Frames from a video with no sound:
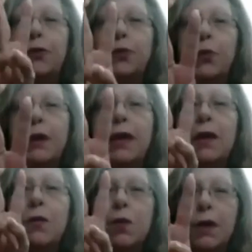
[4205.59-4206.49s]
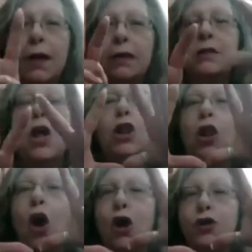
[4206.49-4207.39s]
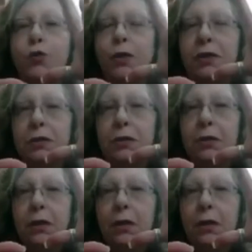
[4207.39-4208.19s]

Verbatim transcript: three rings, large ones.